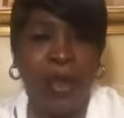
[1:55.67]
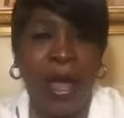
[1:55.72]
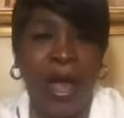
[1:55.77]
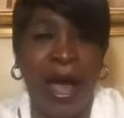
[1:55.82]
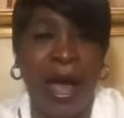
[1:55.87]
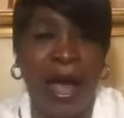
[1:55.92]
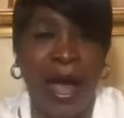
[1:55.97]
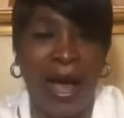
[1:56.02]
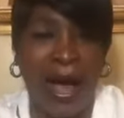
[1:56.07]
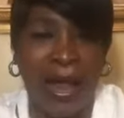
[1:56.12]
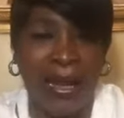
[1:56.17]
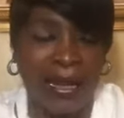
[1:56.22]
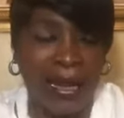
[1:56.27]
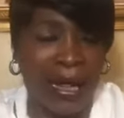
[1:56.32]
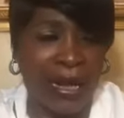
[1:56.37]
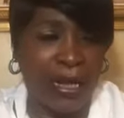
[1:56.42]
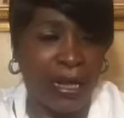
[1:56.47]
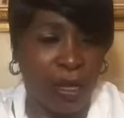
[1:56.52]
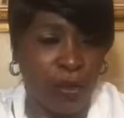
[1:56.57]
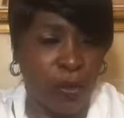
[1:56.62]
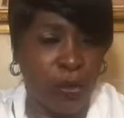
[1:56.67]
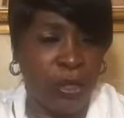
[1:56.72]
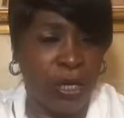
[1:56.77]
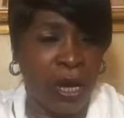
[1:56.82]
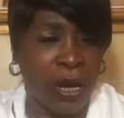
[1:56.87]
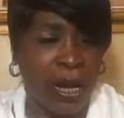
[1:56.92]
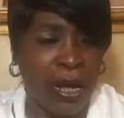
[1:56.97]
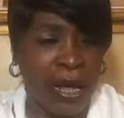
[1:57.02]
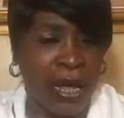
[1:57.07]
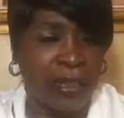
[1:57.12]

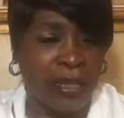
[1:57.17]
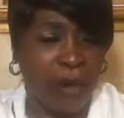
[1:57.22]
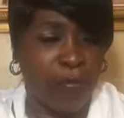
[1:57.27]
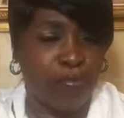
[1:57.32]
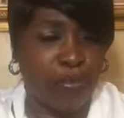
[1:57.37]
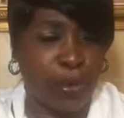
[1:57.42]
Hallelujah. In the